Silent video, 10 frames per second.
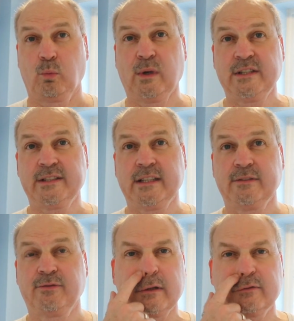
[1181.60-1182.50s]

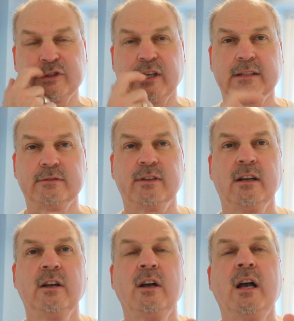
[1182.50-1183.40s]
Wednesday for another shave.
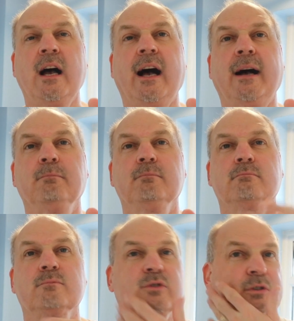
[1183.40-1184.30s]

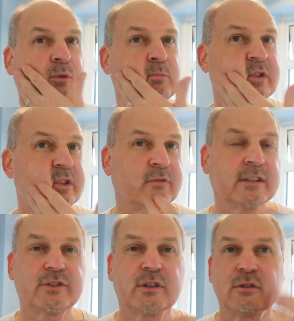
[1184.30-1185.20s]
Because my missus
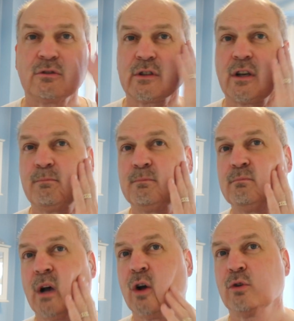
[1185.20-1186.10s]
reckons I look like a
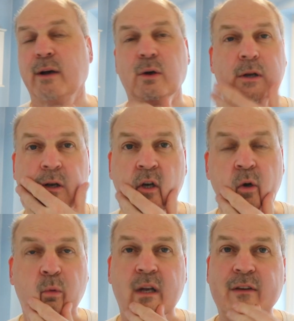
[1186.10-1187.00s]
hobo
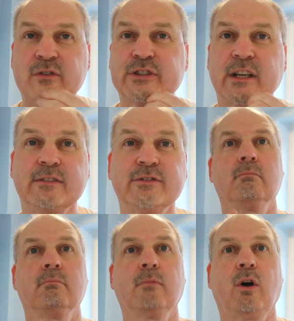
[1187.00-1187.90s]
when I have a shave.
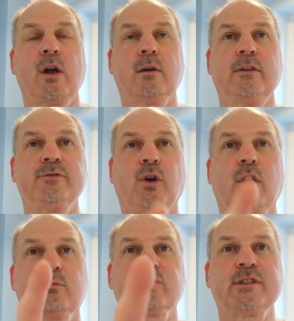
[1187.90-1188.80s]
If not,
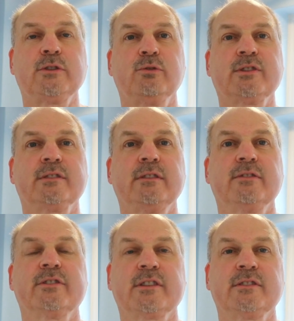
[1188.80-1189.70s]
I will see you Sunday
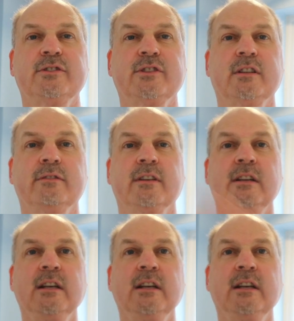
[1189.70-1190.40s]
for Sunday shave.